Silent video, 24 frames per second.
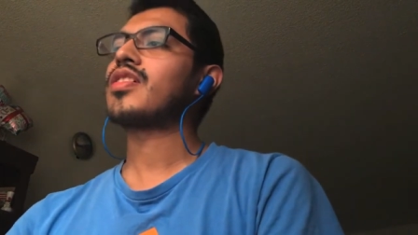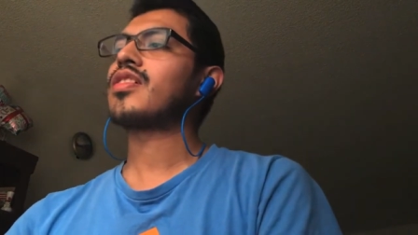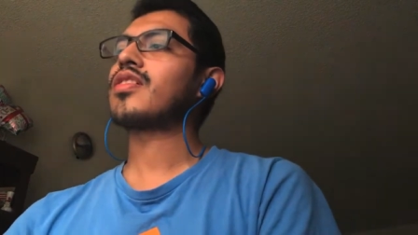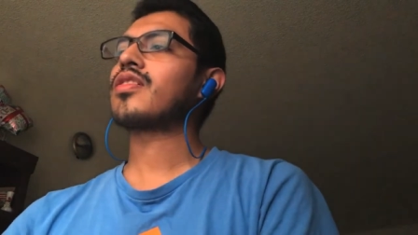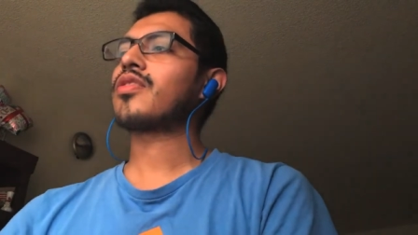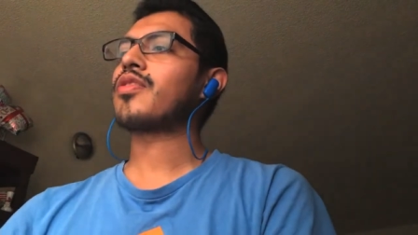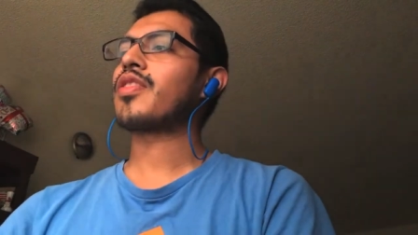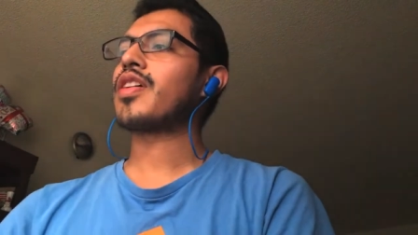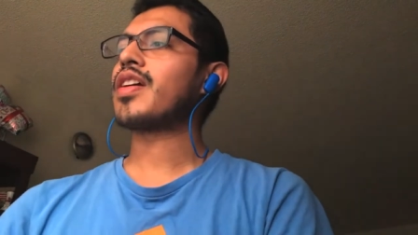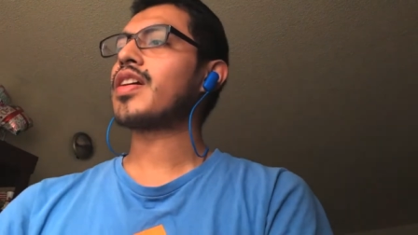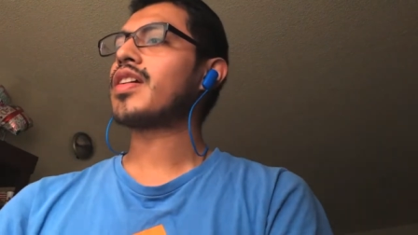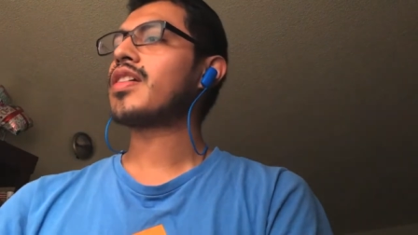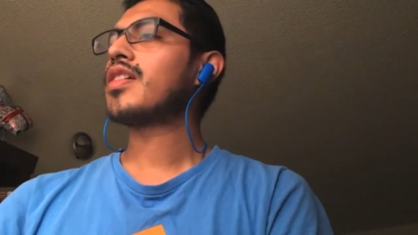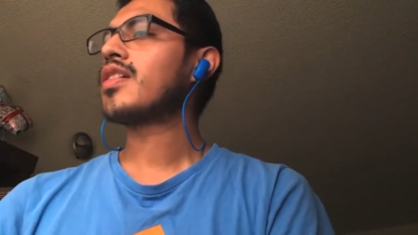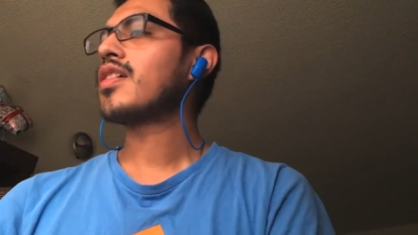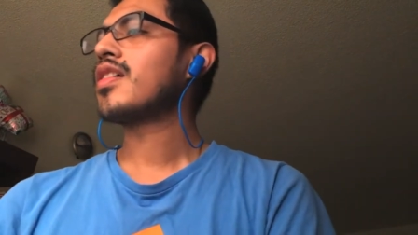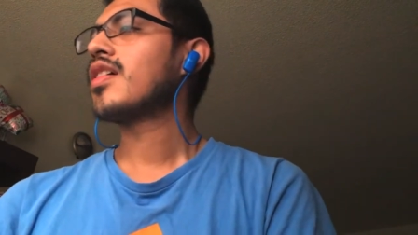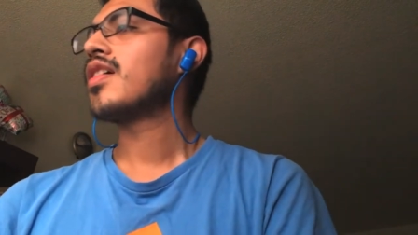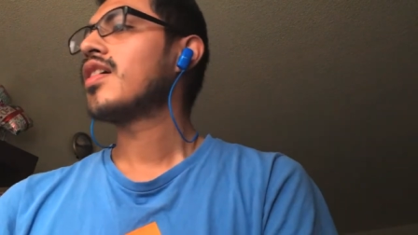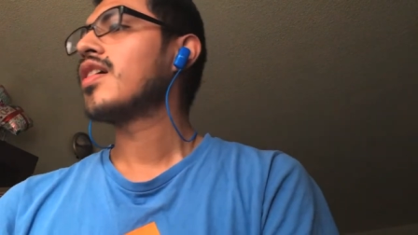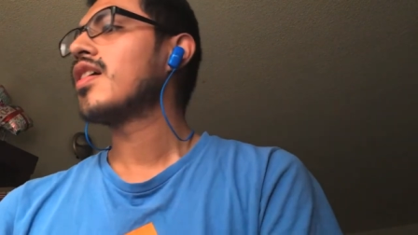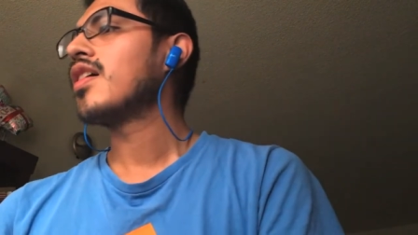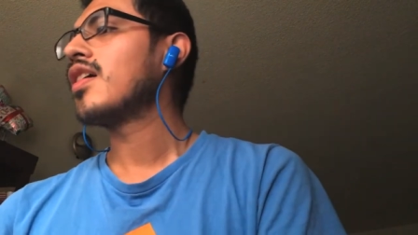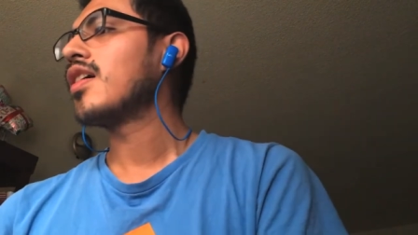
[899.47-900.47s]
The
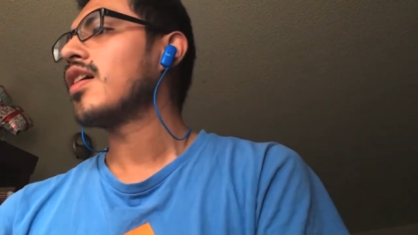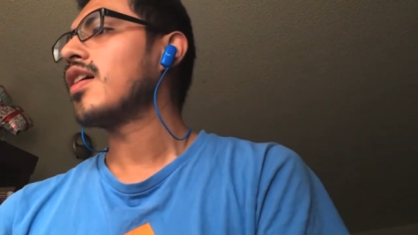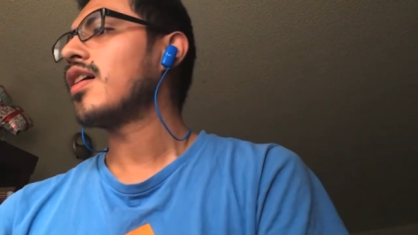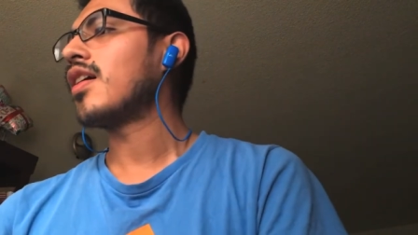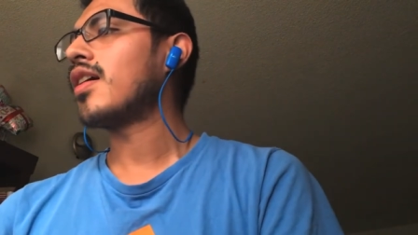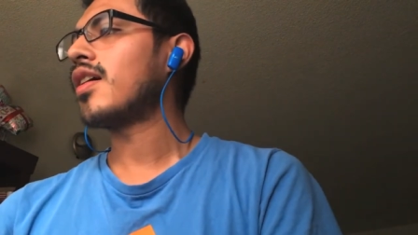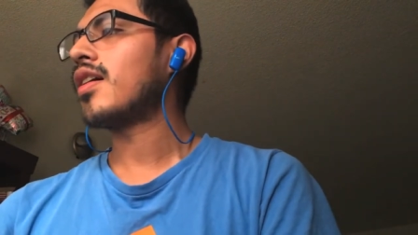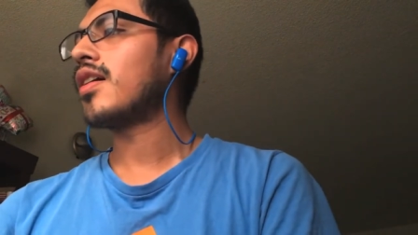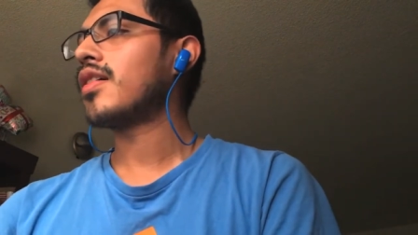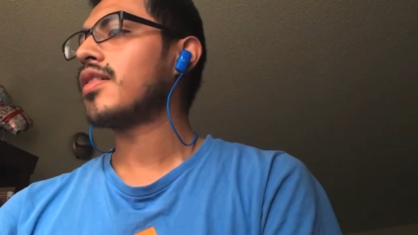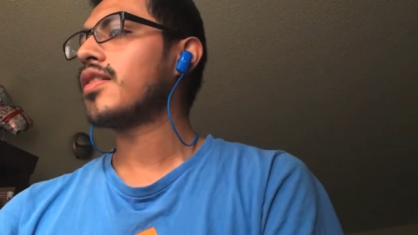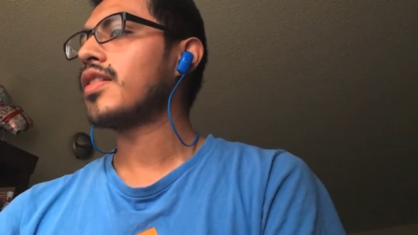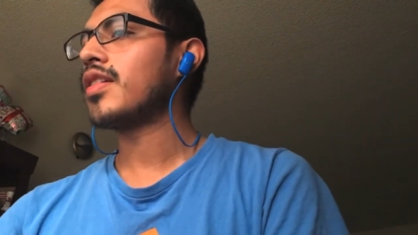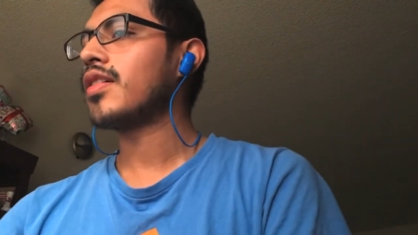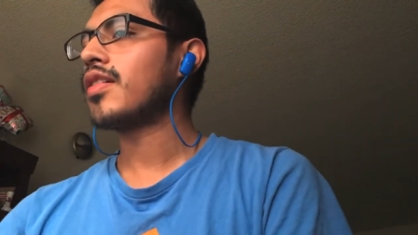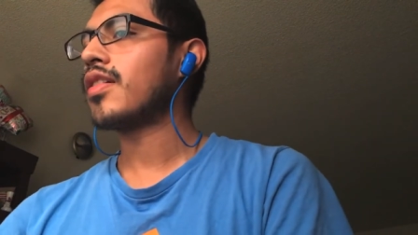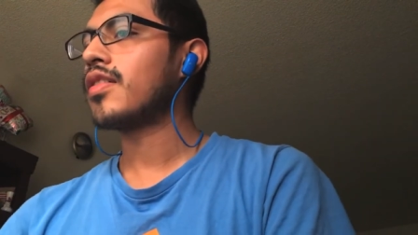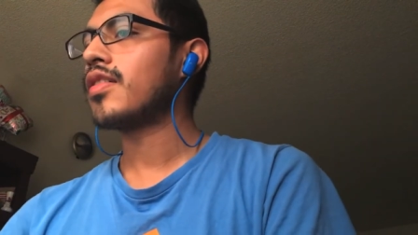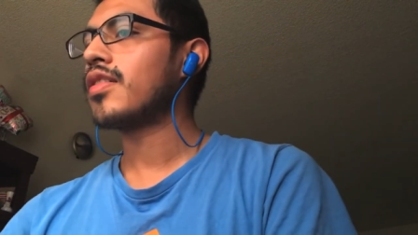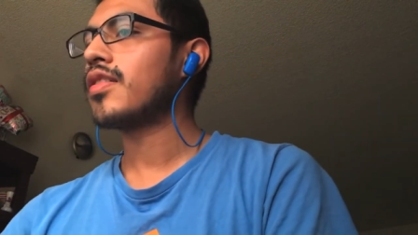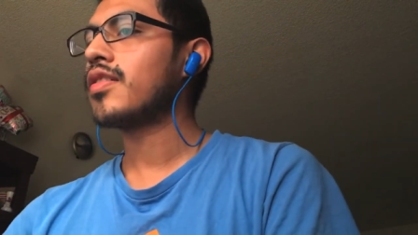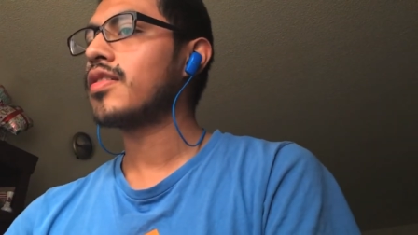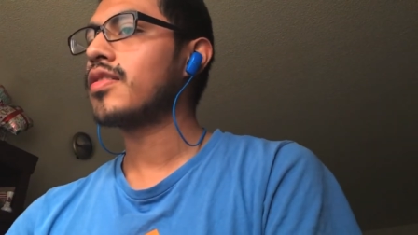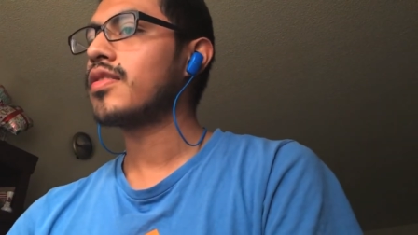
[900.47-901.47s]
other
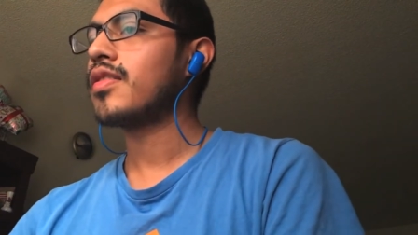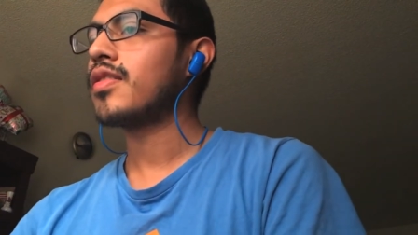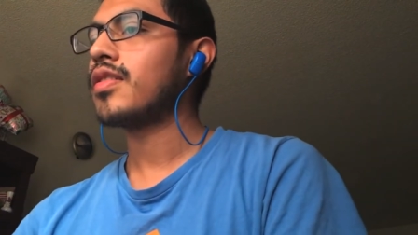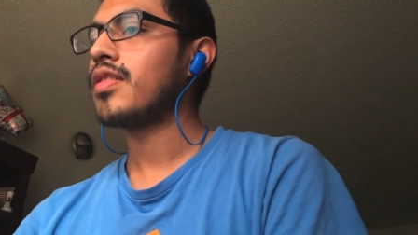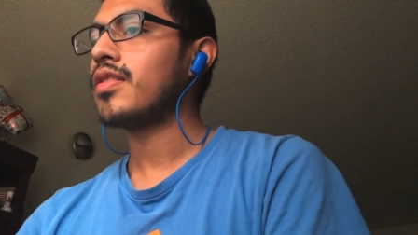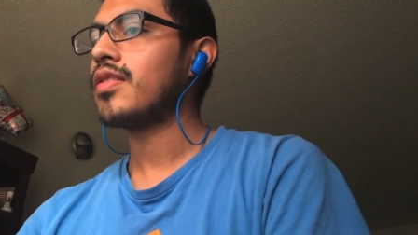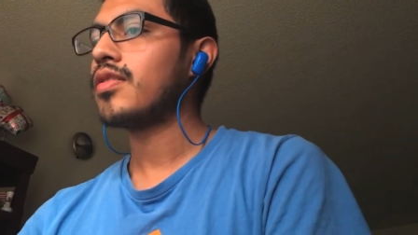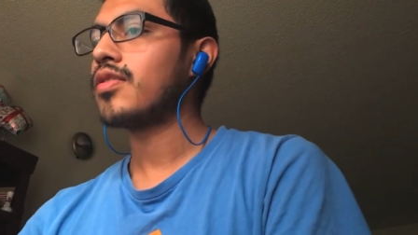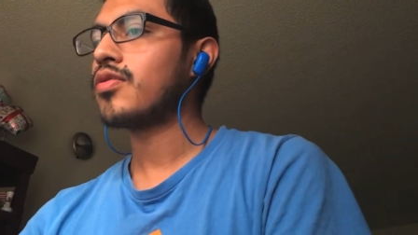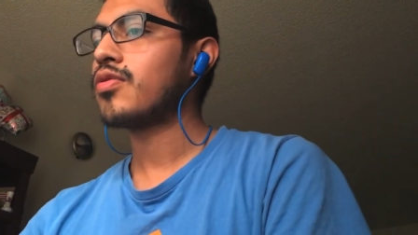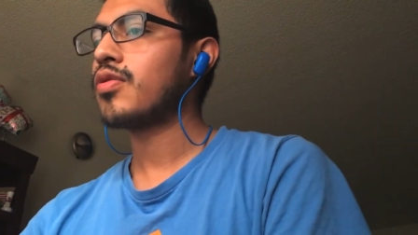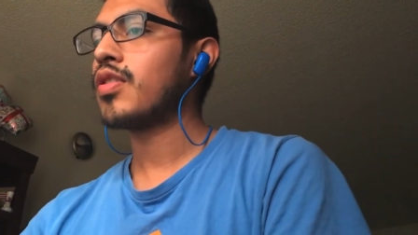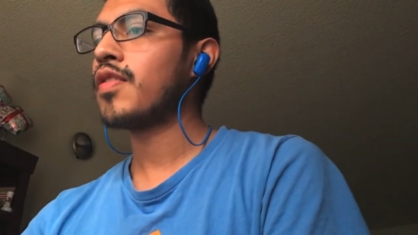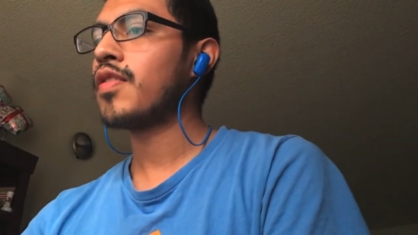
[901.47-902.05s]
12th song on this